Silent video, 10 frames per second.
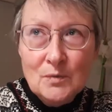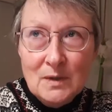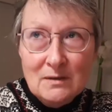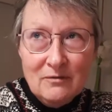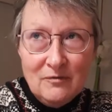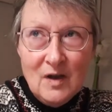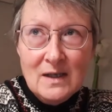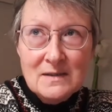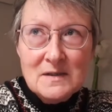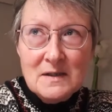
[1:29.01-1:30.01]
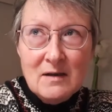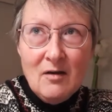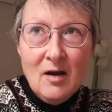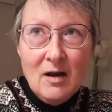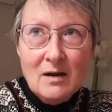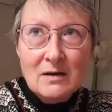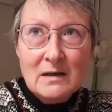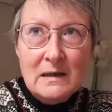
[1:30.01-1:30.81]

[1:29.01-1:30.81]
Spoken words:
will find there are